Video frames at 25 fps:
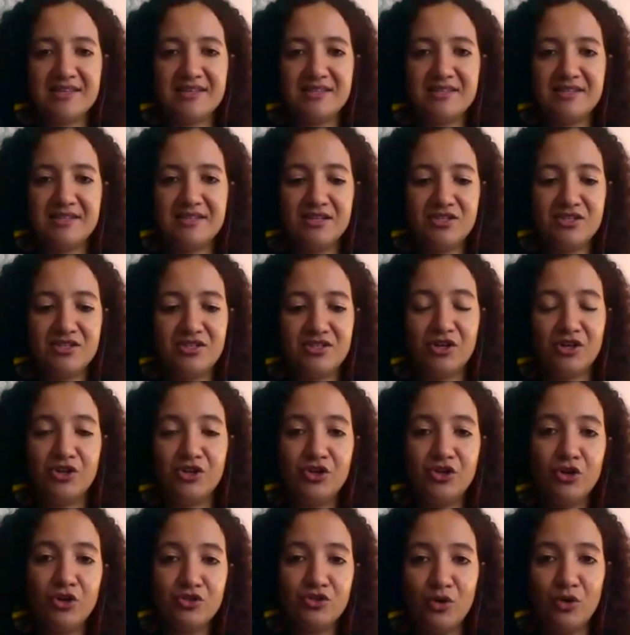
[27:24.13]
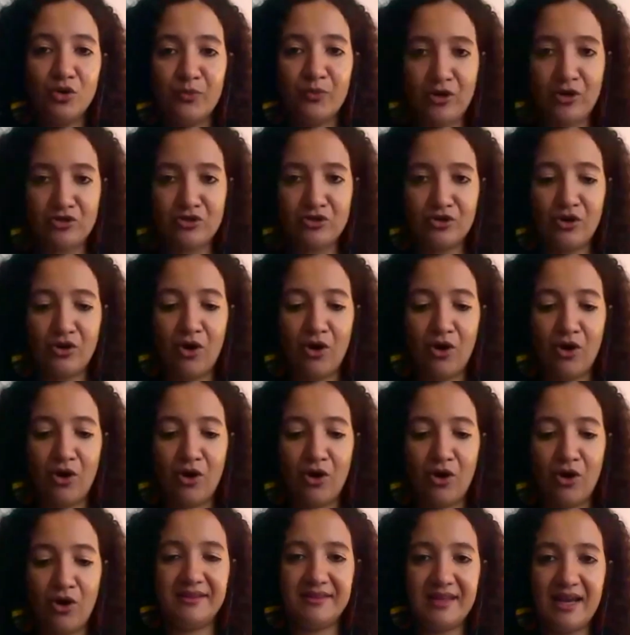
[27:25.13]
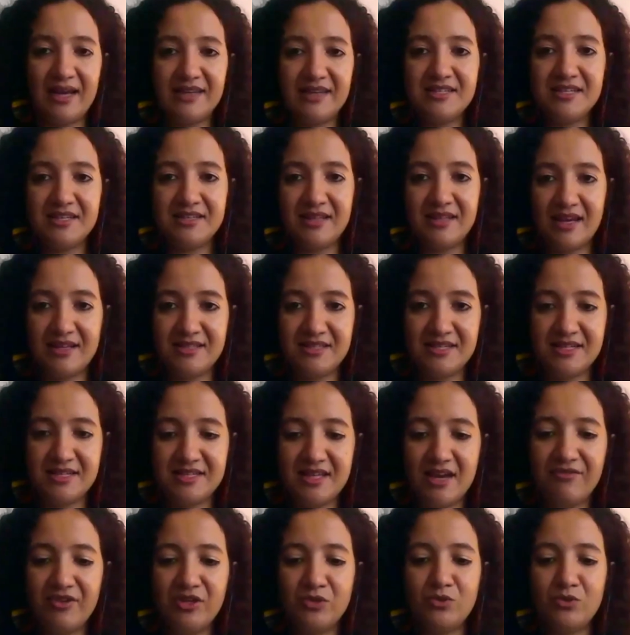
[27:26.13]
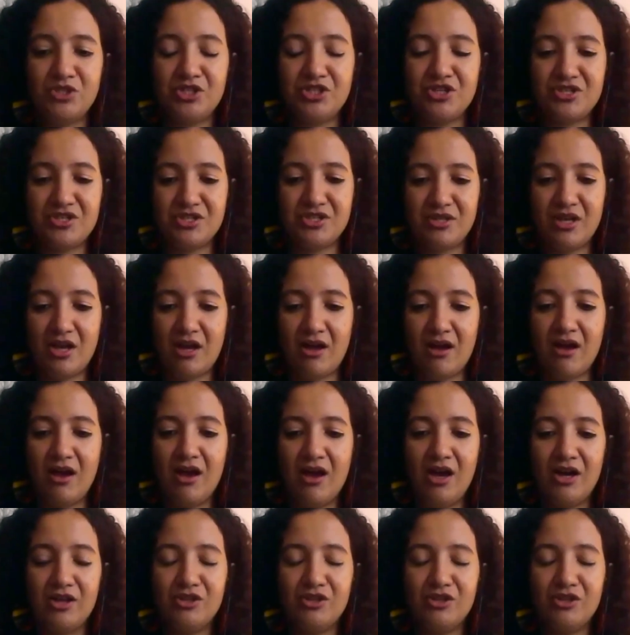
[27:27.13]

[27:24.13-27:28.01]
since the Kyoto Protocol in 1997, which is the